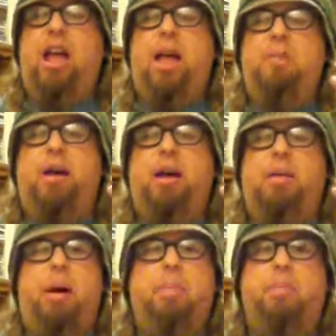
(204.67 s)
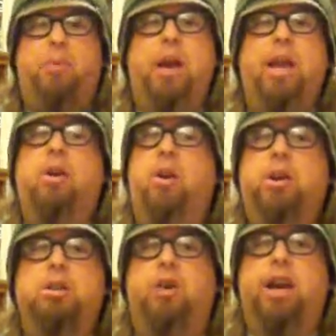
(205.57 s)
and my brain
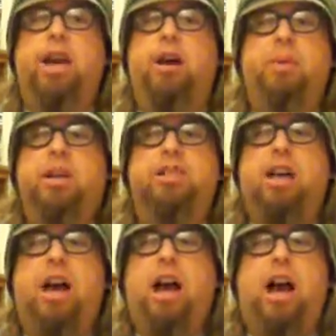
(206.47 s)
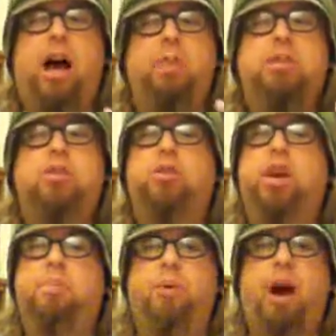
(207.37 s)
hurts right now because I'm still
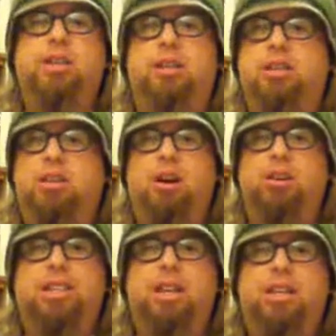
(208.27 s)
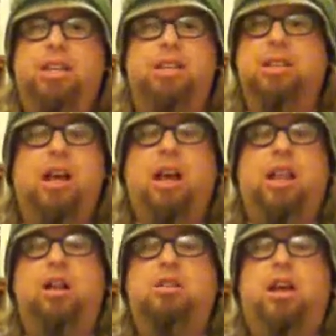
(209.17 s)
trying to process all these ideas.
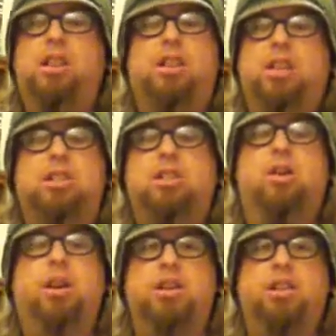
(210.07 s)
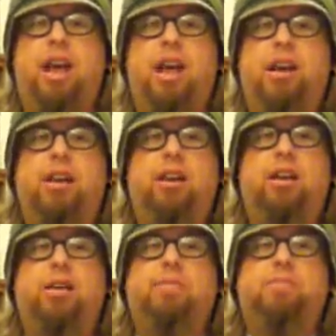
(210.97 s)
There's a lot of things I just don't understand.
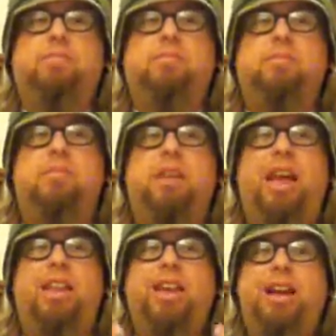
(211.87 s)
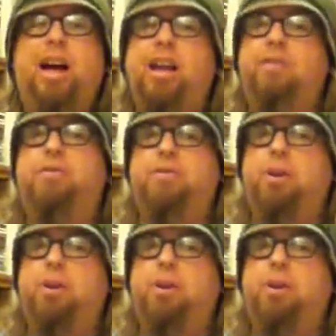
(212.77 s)
And that kind of